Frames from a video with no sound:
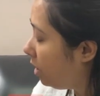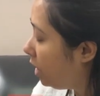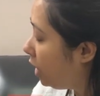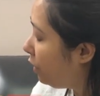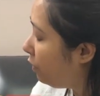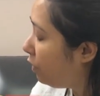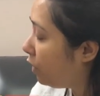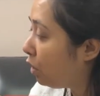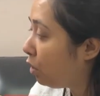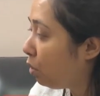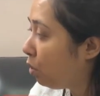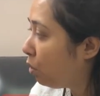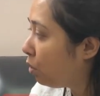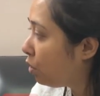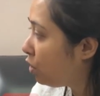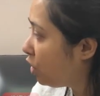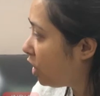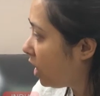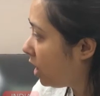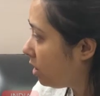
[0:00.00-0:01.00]
leaving no
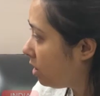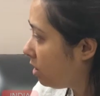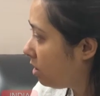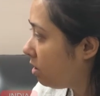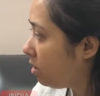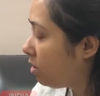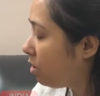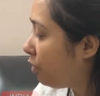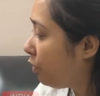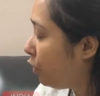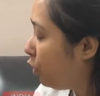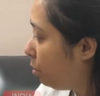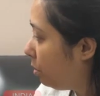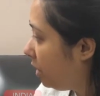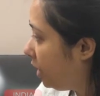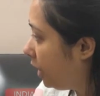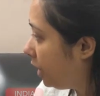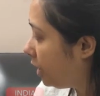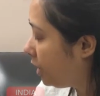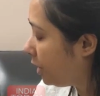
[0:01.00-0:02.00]
chances of
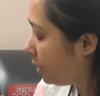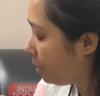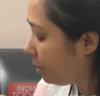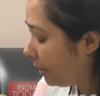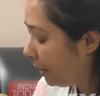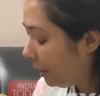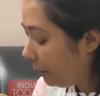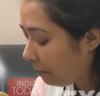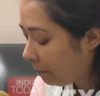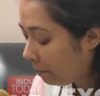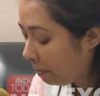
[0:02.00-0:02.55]
humiliating me.